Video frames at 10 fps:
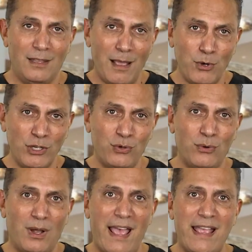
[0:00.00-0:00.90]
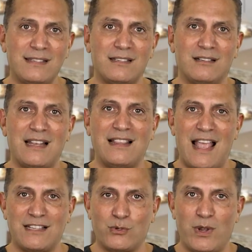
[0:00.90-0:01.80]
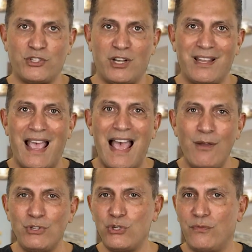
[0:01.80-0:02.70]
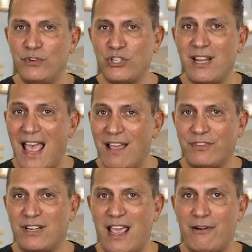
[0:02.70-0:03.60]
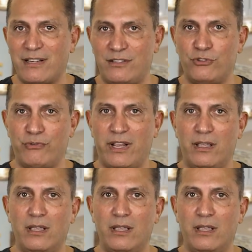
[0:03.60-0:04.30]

Now I'm going to answer that last question. How is your vision after cataract surgery?